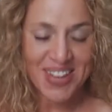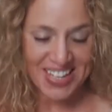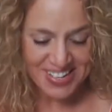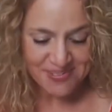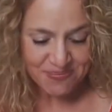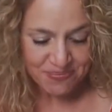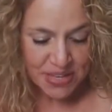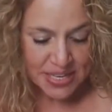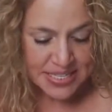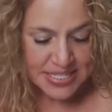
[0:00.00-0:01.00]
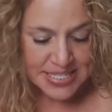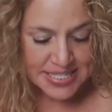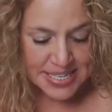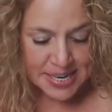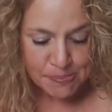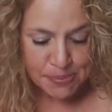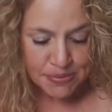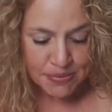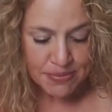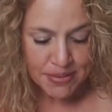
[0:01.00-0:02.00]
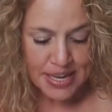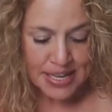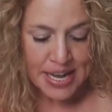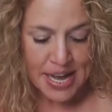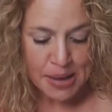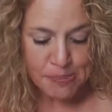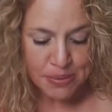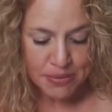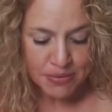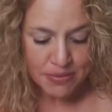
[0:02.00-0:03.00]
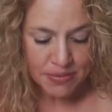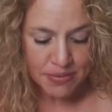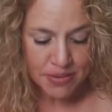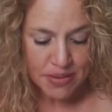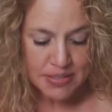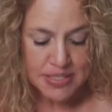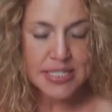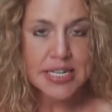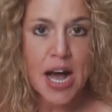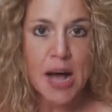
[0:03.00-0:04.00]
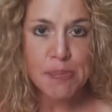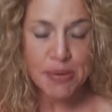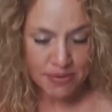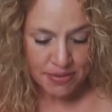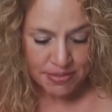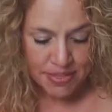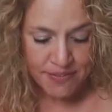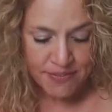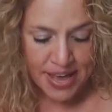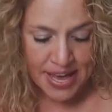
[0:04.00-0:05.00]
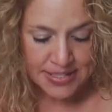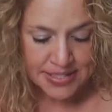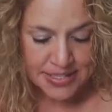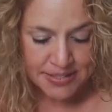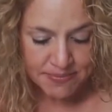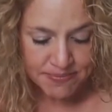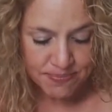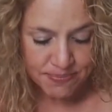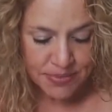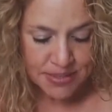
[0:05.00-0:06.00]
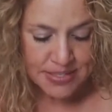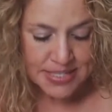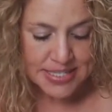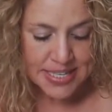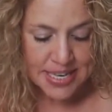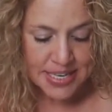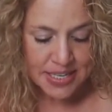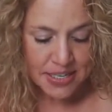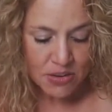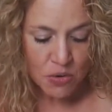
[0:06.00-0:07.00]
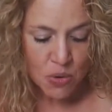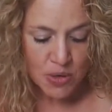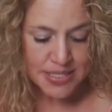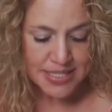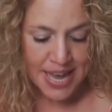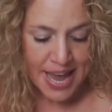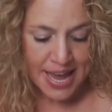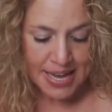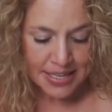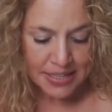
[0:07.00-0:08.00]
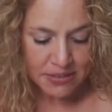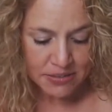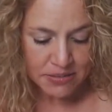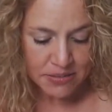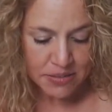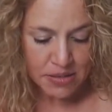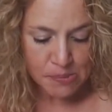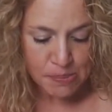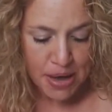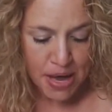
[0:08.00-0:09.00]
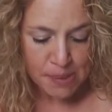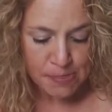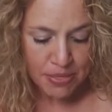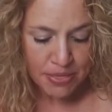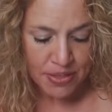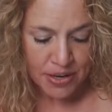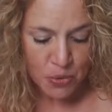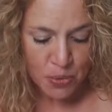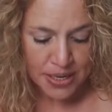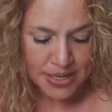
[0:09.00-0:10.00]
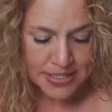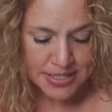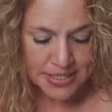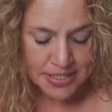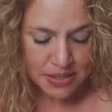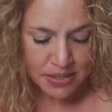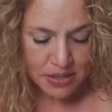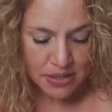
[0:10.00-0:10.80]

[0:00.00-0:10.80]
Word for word: Ready? Zip, it up. Stop the vet. Zig or zag. Pop the quiz.